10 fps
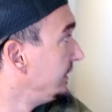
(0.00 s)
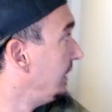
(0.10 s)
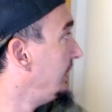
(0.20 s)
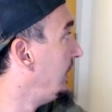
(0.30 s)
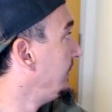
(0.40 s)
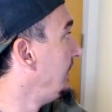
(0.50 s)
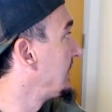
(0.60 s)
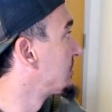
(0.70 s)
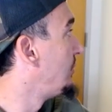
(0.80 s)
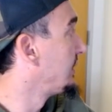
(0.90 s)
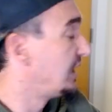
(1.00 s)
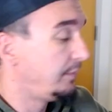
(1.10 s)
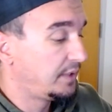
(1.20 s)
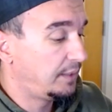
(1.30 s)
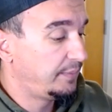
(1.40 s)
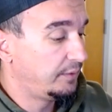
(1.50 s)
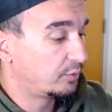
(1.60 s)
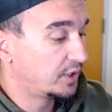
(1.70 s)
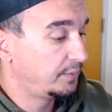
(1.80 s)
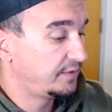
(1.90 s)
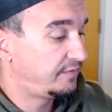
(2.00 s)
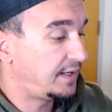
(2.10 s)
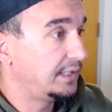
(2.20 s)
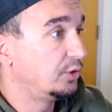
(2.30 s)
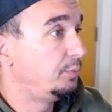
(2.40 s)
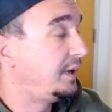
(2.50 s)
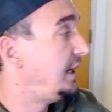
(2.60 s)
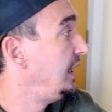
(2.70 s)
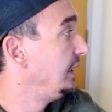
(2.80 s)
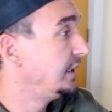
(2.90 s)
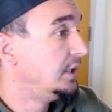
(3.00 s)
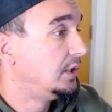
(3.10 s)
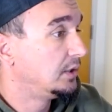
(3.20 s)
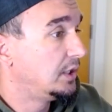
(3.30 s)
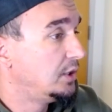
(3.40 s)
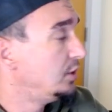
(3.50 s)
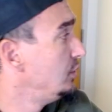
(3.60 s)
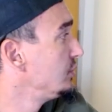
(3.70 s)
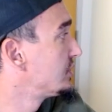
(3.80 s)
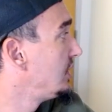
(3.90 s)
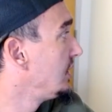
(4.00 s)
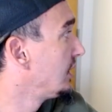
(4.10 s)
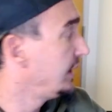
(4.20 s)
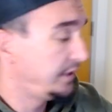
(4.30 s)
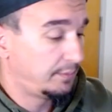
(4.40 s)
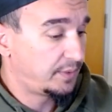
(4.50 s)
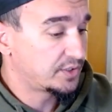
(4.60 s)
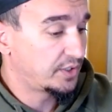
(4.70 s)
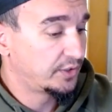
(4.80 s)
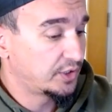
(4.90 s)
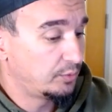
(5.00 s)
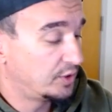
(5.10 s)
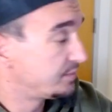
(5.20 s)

The next one coming up, and then we're going to be followed by Lowe's, Target, and a bunch of other good ones.